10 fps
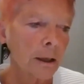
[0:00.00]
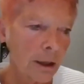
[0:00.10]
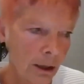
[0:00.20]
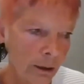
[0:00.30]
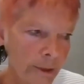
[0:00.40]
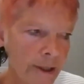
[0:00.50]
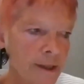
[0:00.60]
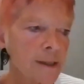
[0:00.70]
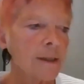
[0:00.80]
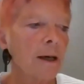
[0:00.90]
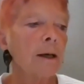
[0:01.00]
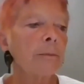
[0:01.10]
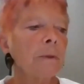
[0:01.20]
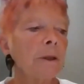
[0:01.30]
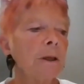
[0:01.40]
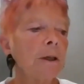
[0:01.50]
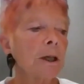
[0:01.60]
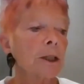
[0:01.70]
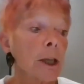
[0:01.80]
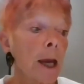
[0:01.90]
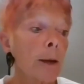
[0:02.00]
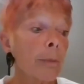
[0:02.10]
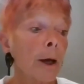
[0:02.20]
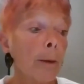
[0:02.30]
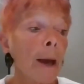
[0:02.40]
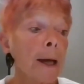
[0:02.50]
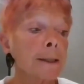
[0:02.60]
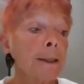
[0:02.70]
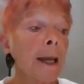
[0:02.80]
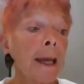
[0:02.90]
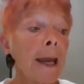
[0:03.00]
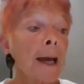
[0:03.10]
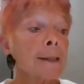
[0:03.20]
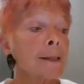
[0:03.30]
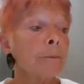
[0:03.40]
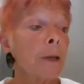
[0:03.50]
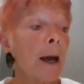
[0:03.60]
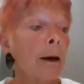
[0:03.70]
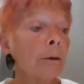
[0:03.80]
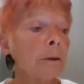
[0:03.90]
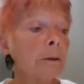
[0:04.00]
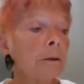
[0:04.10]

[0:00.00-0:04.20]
calmer this time, a shape, a pattern. He has them now.